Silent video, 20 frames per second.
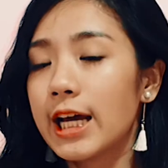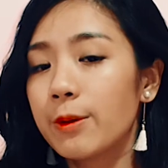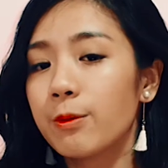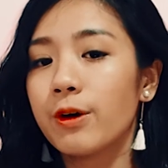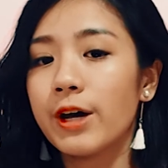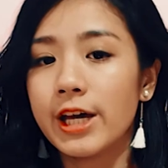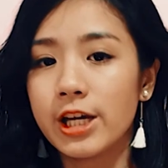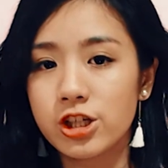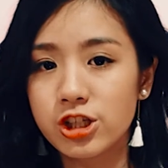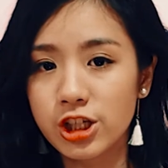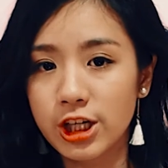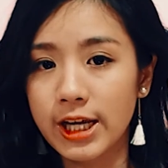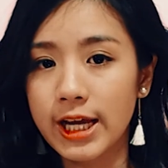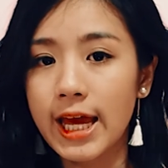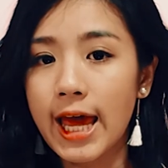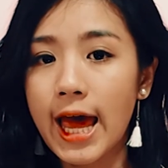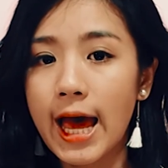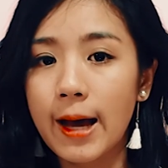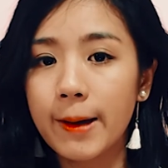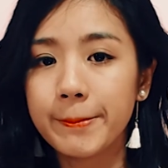will actually
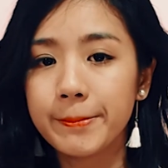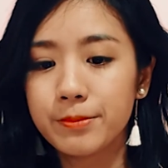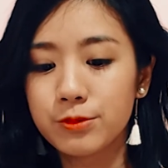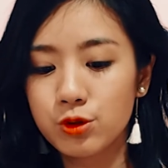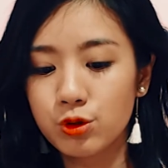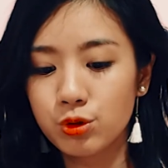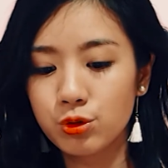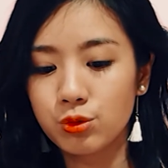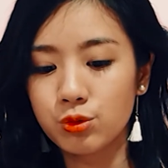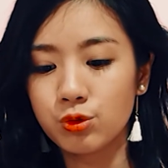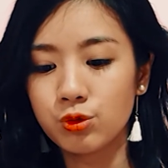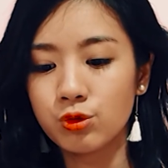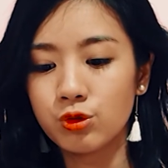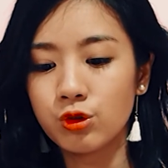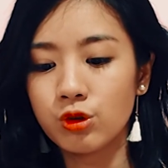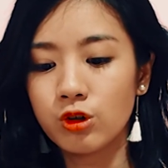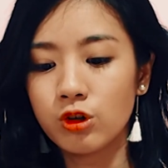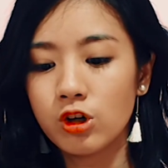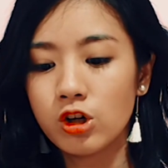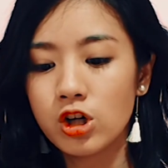help to
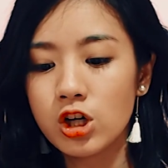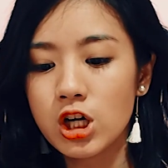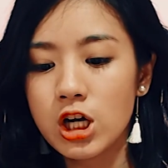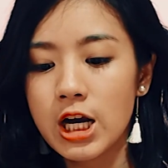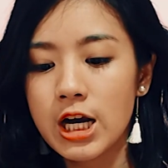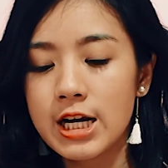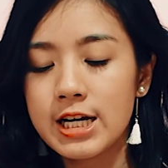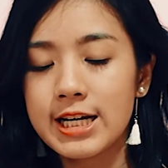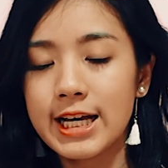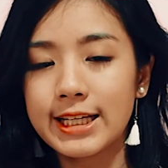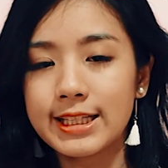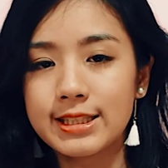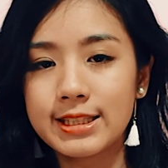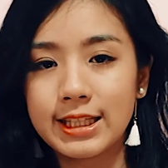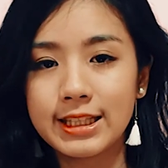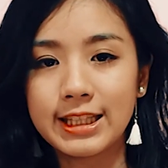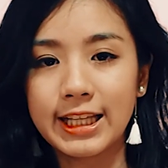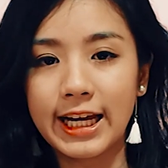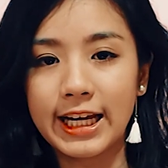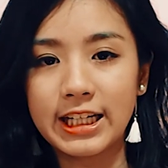
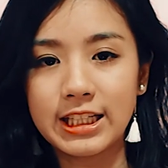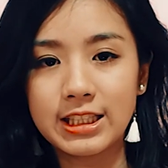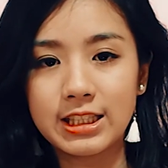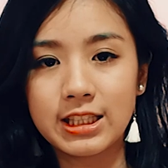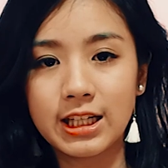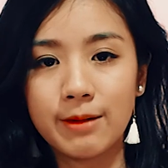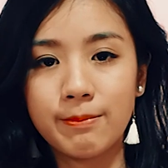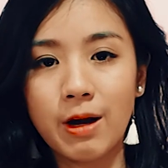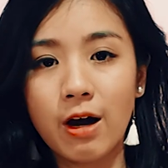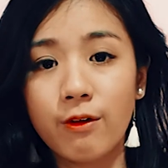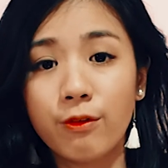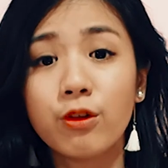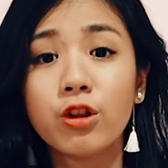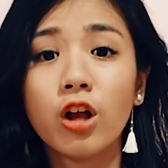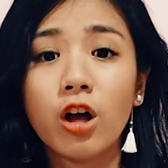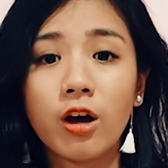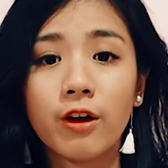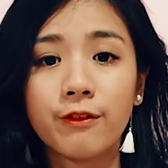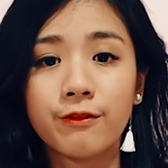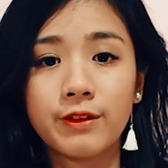lessen like the amount of
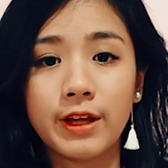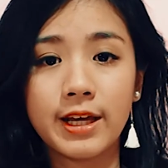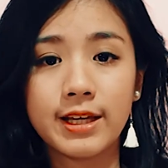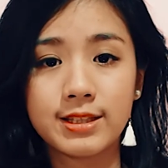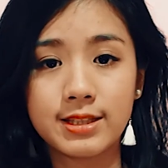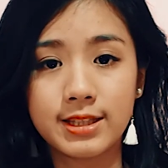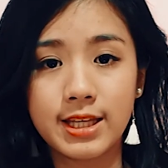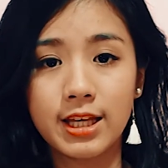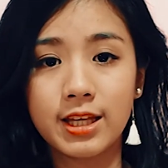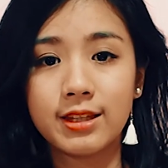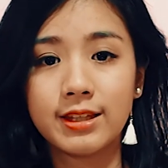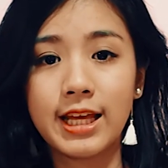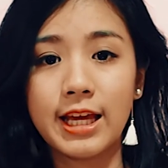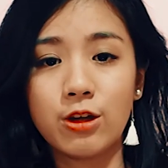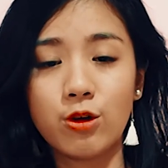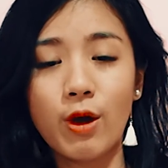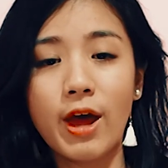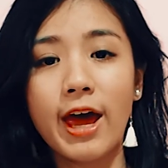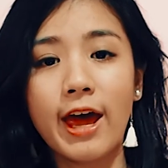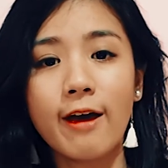cloth that
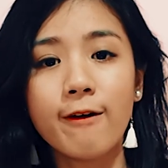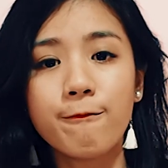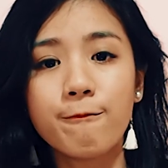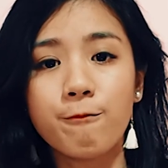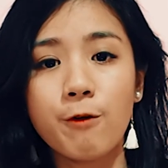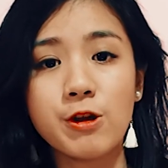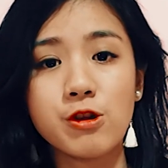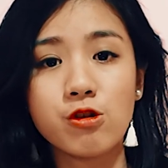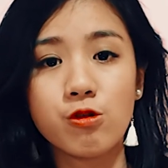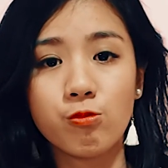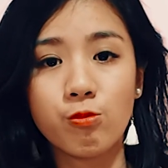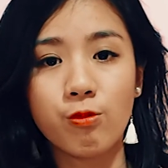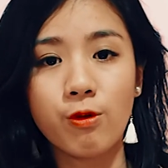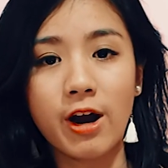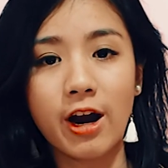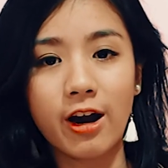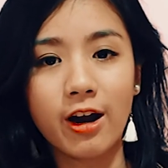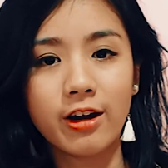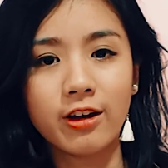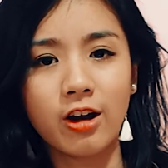you have when you
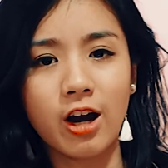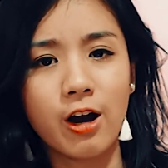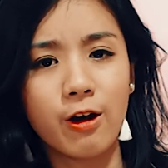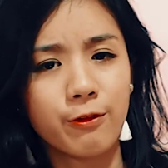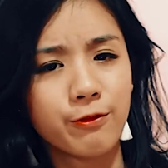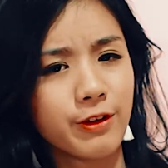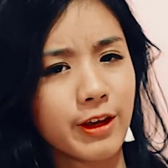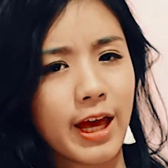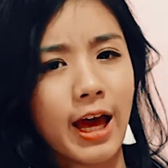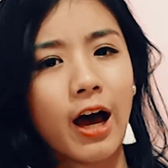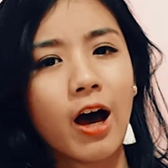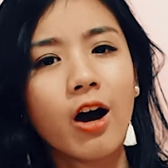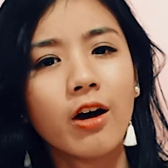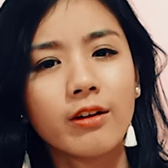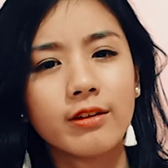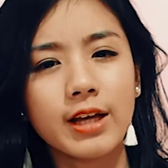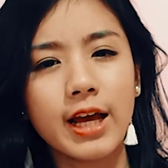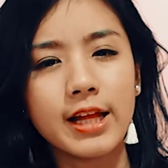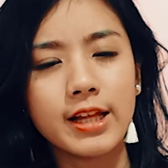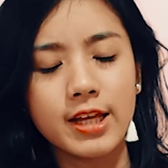wear your outfit
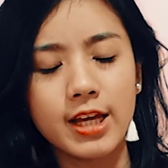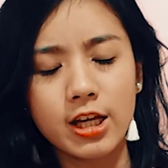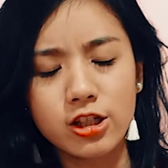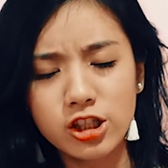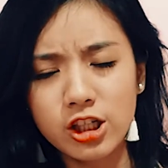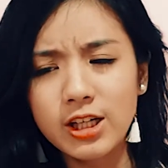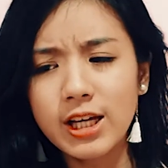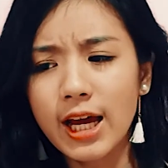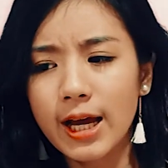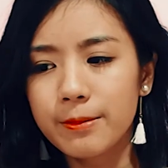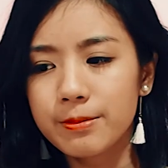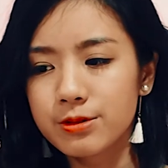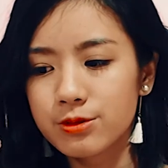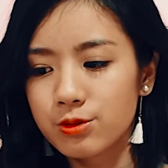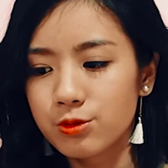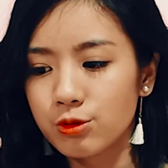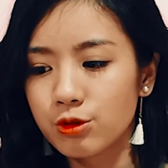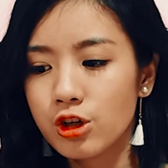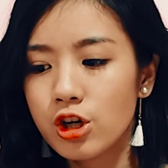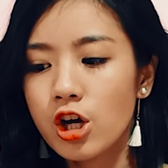out, and it actually helps
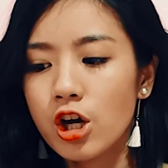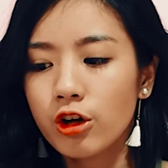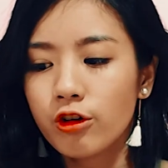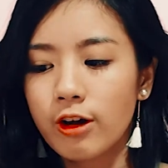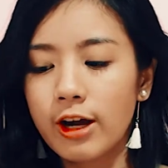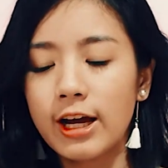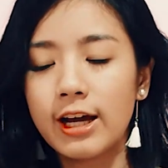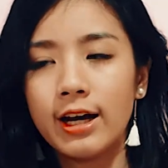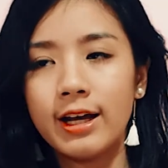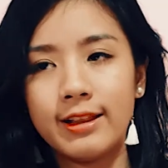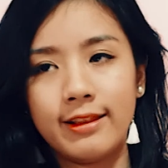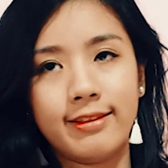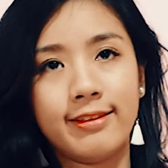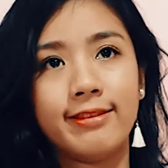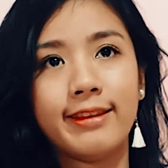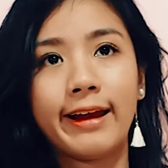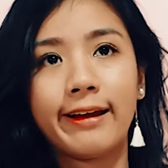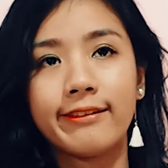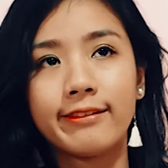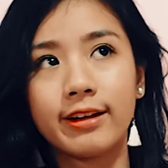to create a
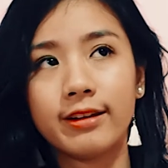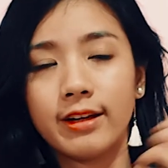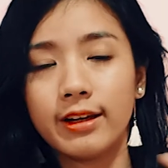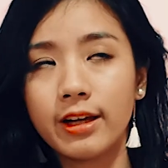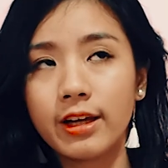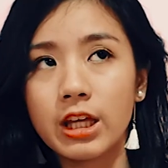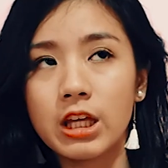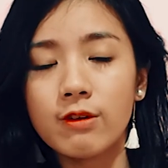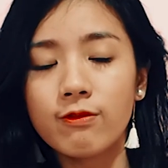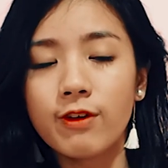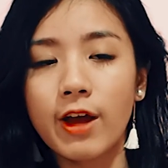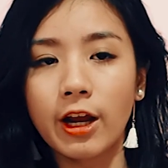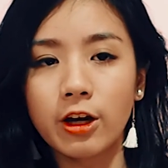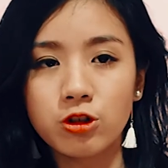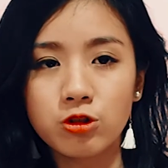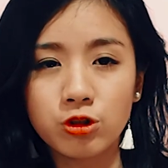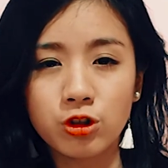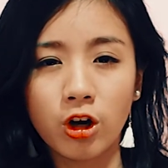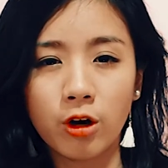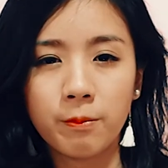lengthening effect
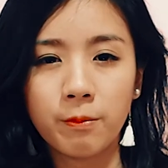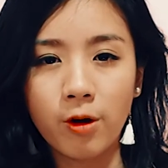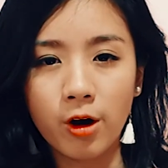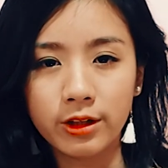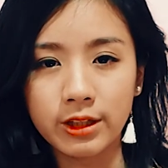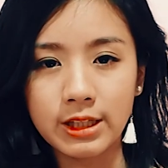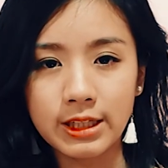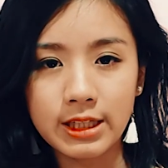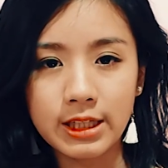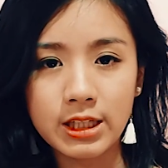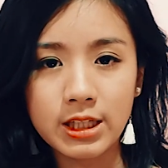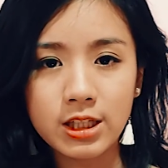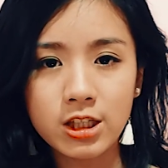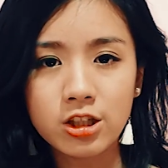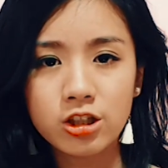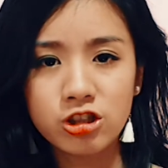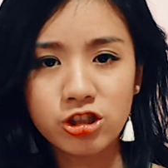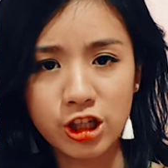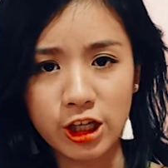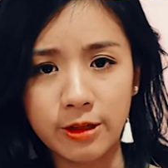to your body
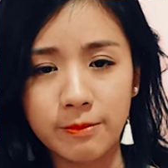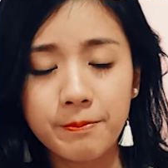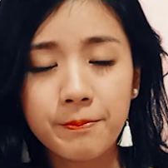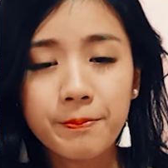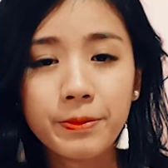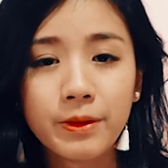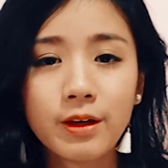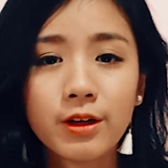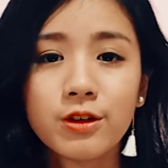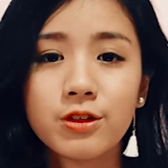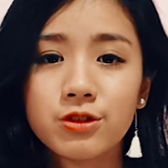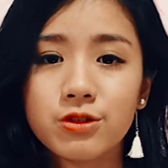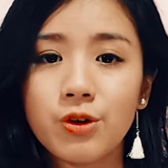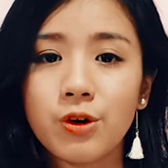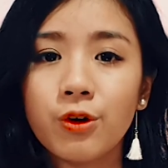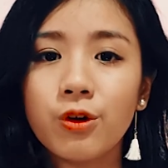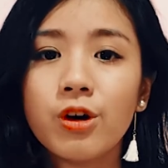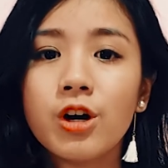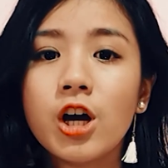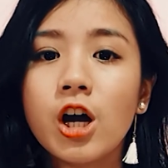shape.
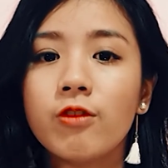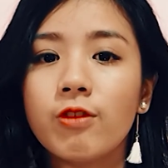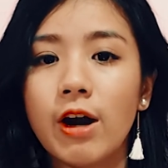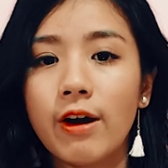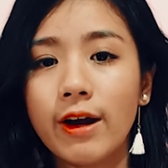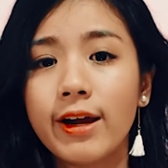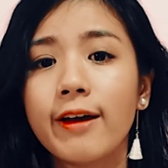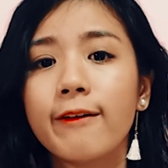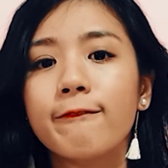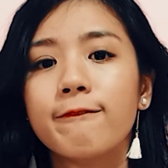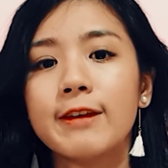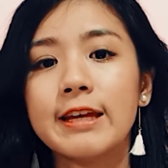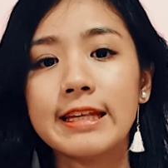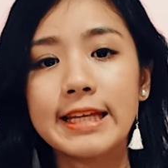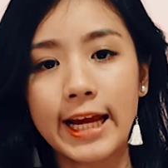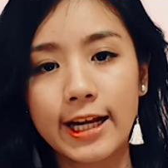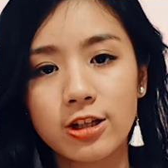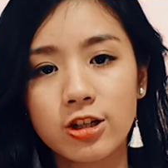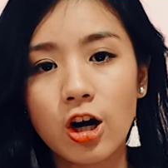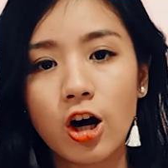So wearing a
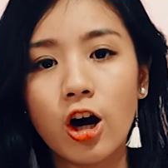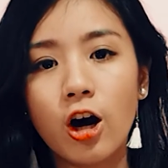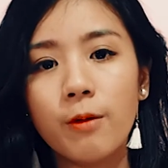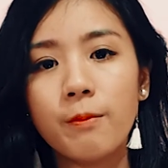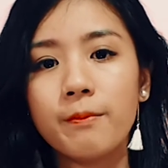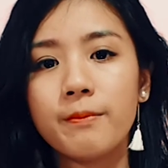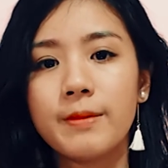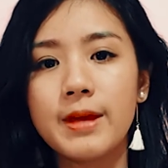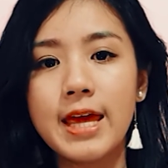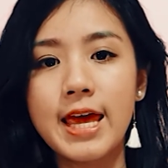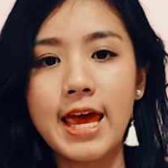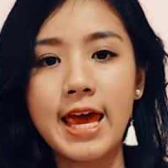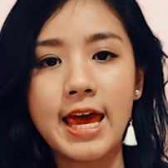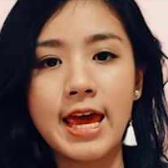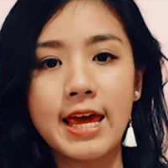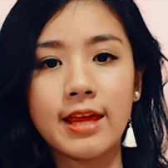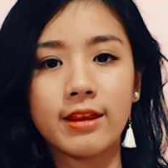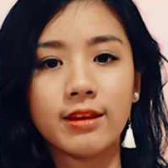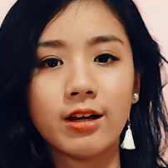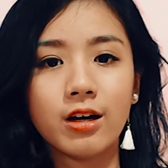V-neck top and